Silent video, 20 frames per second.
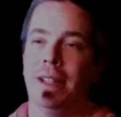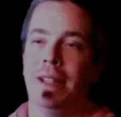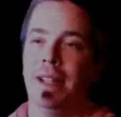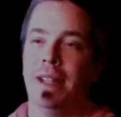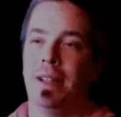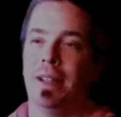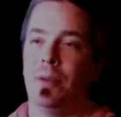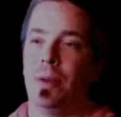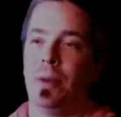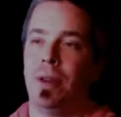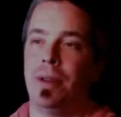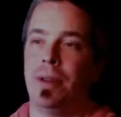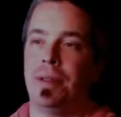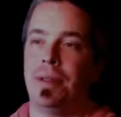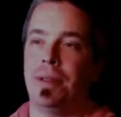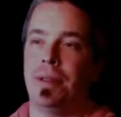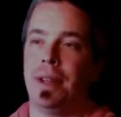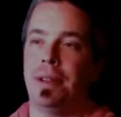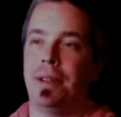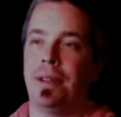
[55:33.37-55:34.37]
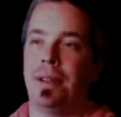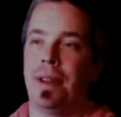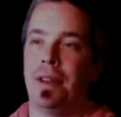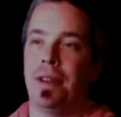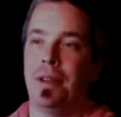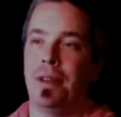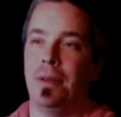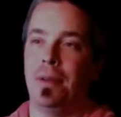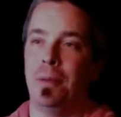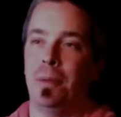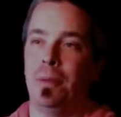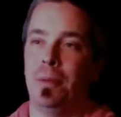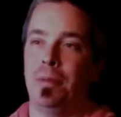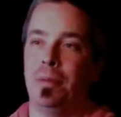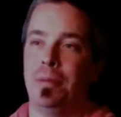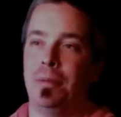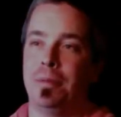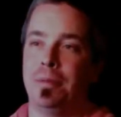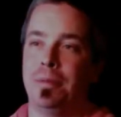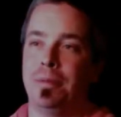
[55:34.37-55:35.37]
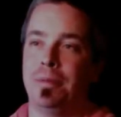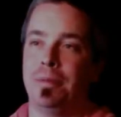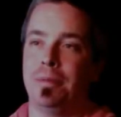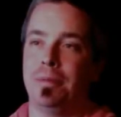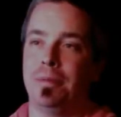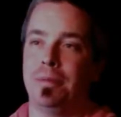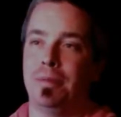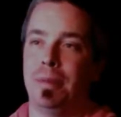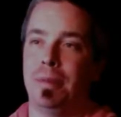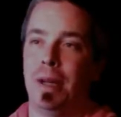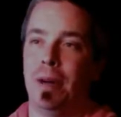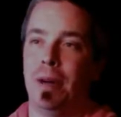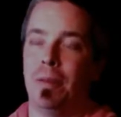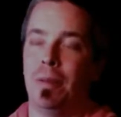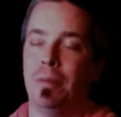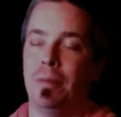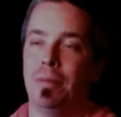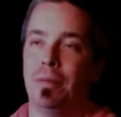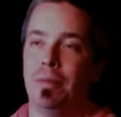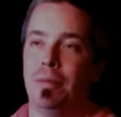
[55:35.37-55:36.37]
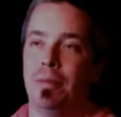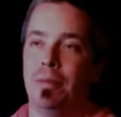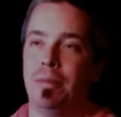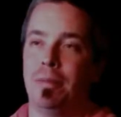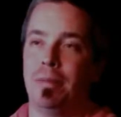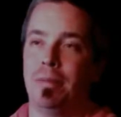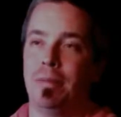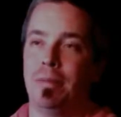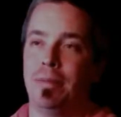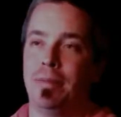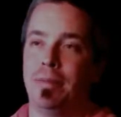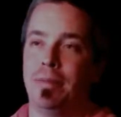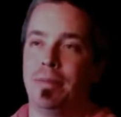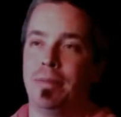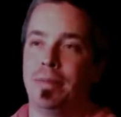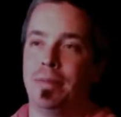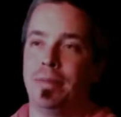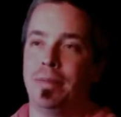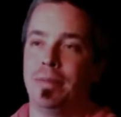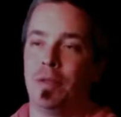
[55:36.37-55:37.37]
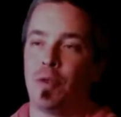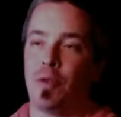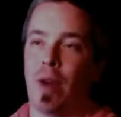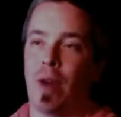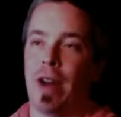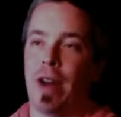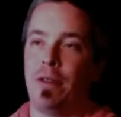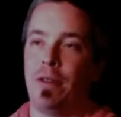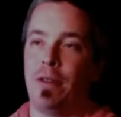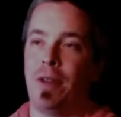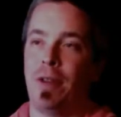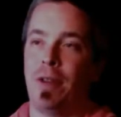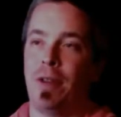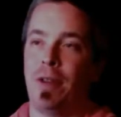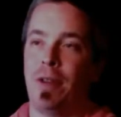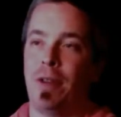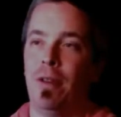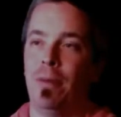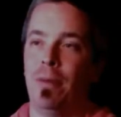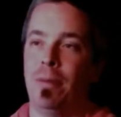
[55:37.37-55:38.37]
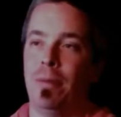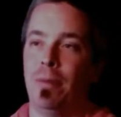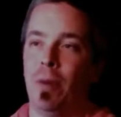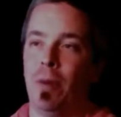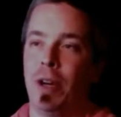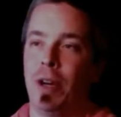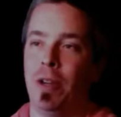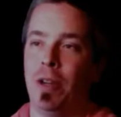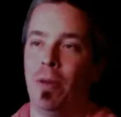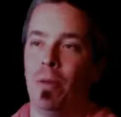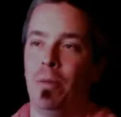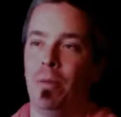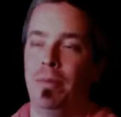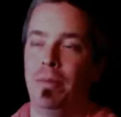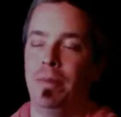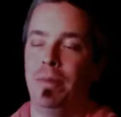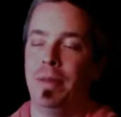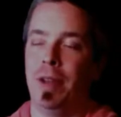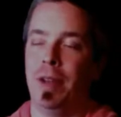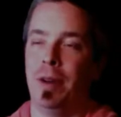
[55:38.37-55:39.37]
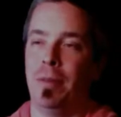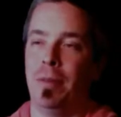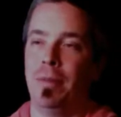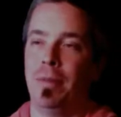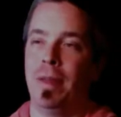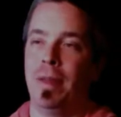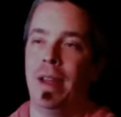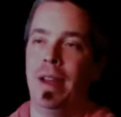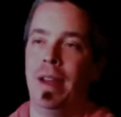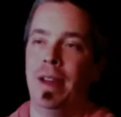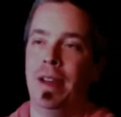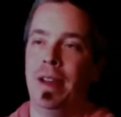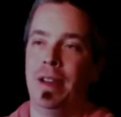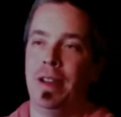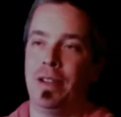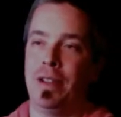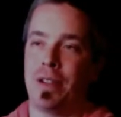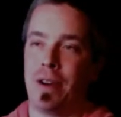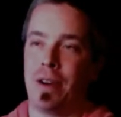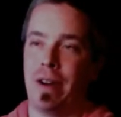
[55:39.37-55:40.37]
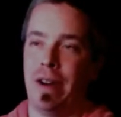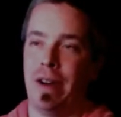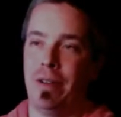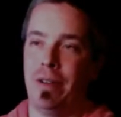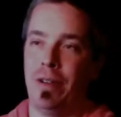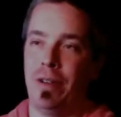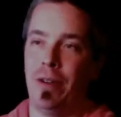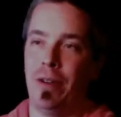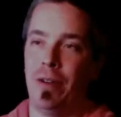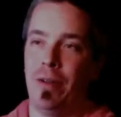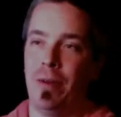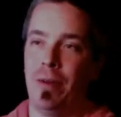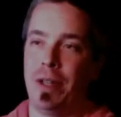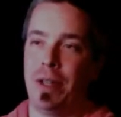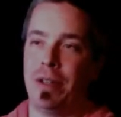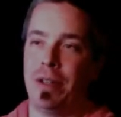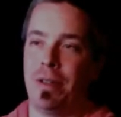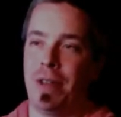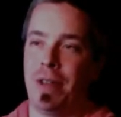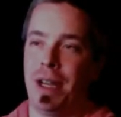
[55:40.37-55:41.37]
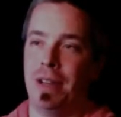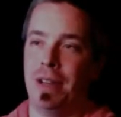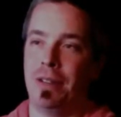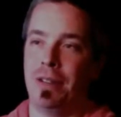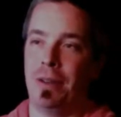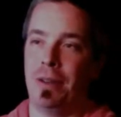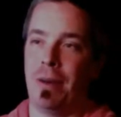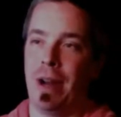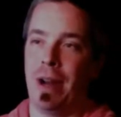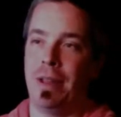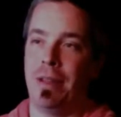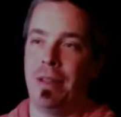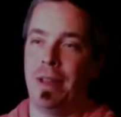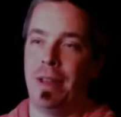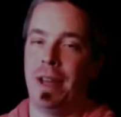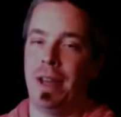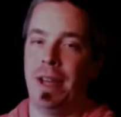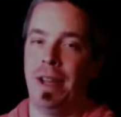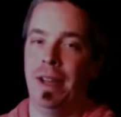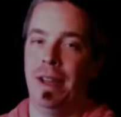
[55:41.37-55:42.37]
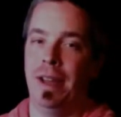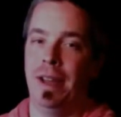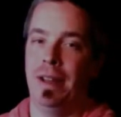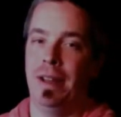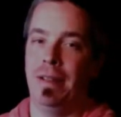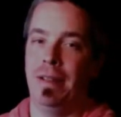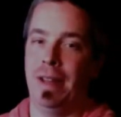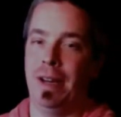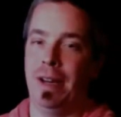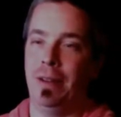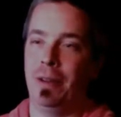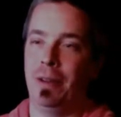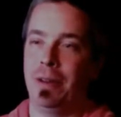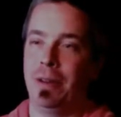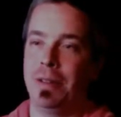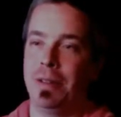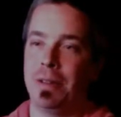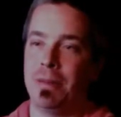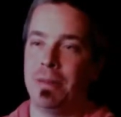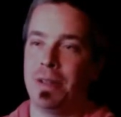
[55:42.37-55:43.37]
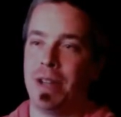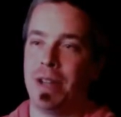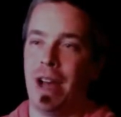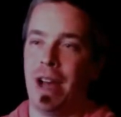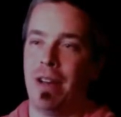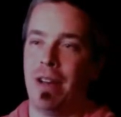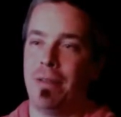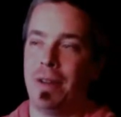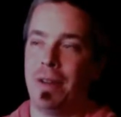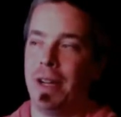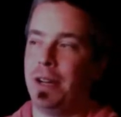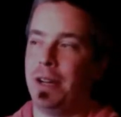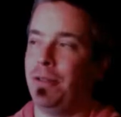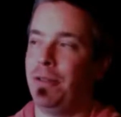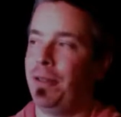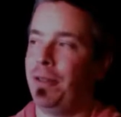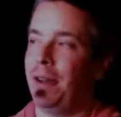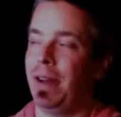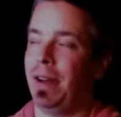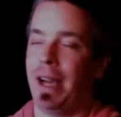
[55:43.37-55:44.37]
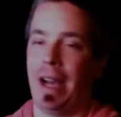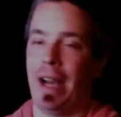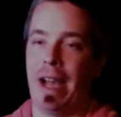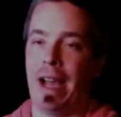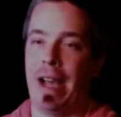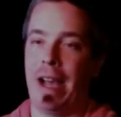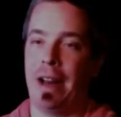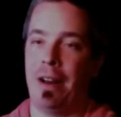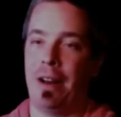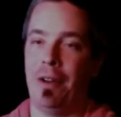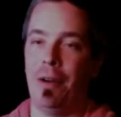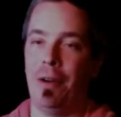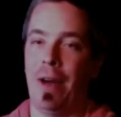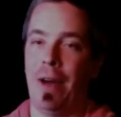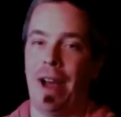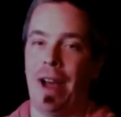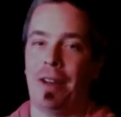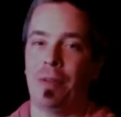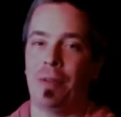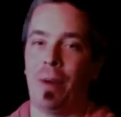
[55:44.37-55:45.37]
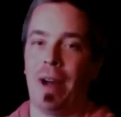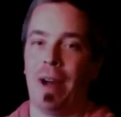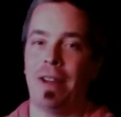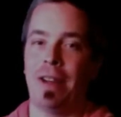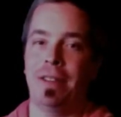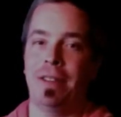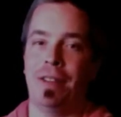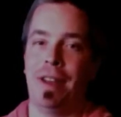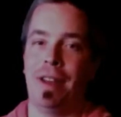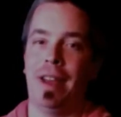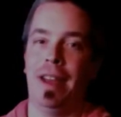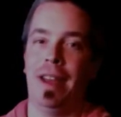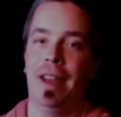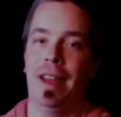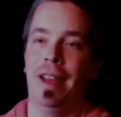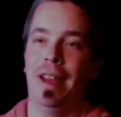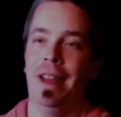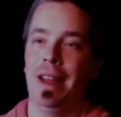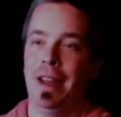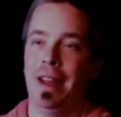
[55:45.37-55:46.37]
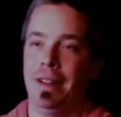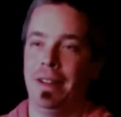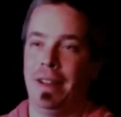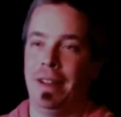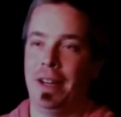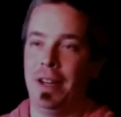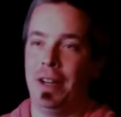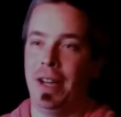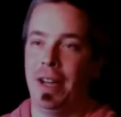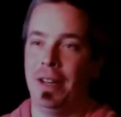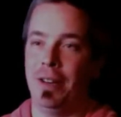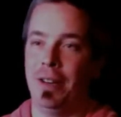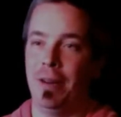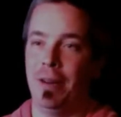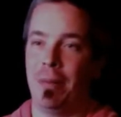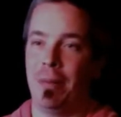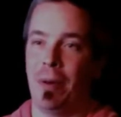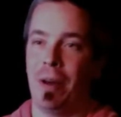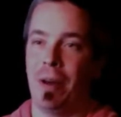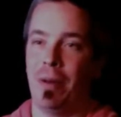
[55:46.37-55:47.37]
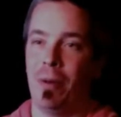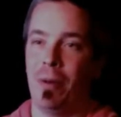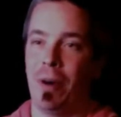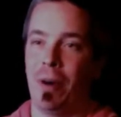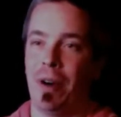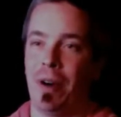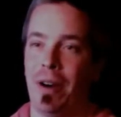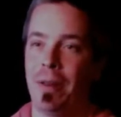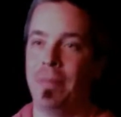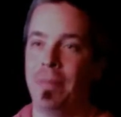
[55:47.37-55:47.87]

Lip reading: think that's one of those things that you know, try to figure out what you start out doing what you think is the right thing, then you learn some stuff, and then you feel like I got to do X, Y, and Z. And then you get to a point where